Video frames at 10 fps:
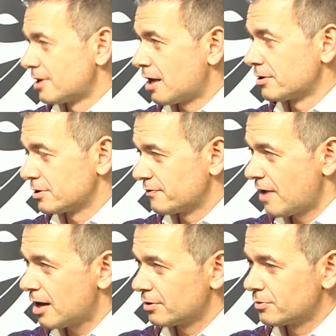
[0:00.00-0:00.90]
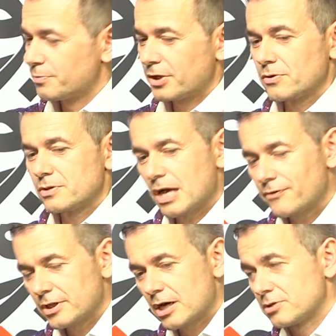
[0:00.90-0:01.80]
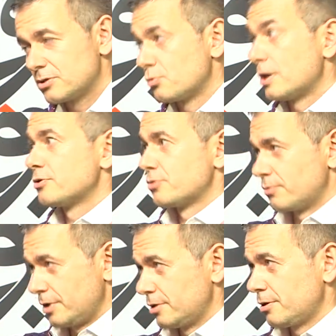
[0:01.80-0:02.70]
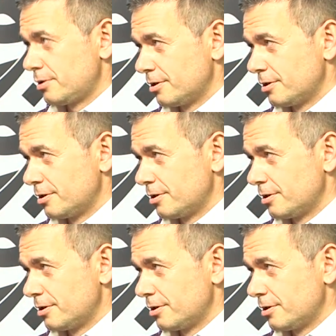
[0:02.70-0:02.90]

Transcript: dollars follow, because advertisers want to reach